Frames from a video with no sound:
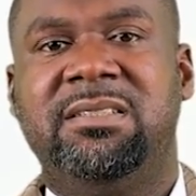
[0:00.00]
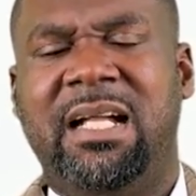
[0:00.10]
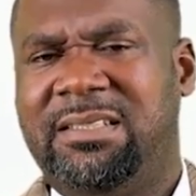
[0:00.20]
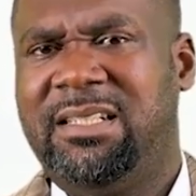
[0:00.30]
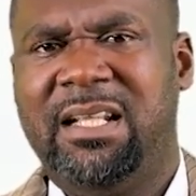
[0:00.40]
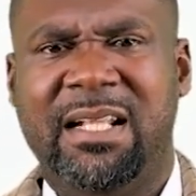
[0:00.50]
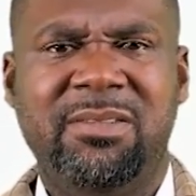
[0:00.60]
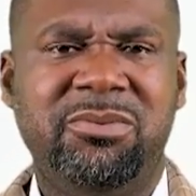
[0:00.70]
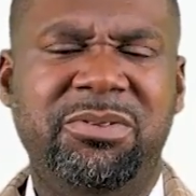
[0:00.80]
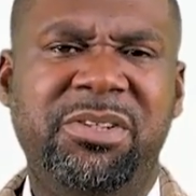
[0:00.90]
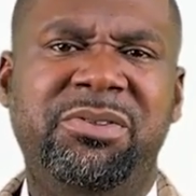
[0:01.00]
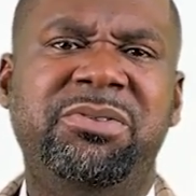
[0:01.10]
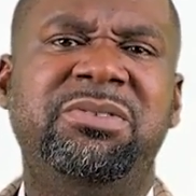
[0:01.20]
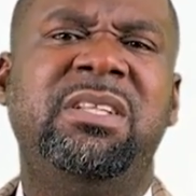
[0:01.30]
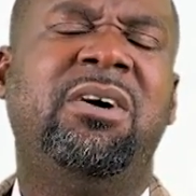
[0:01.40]
that clearly will
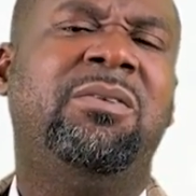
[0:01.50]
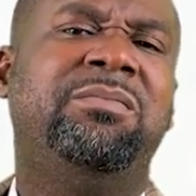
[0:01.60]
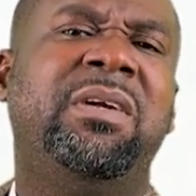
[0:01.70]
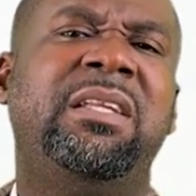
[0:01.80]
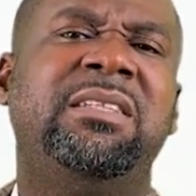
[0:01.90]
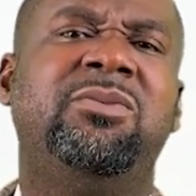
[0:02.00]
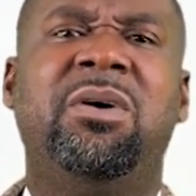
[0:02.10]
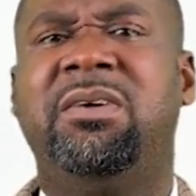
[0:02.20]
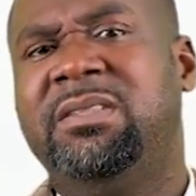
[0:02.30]
reduce the company's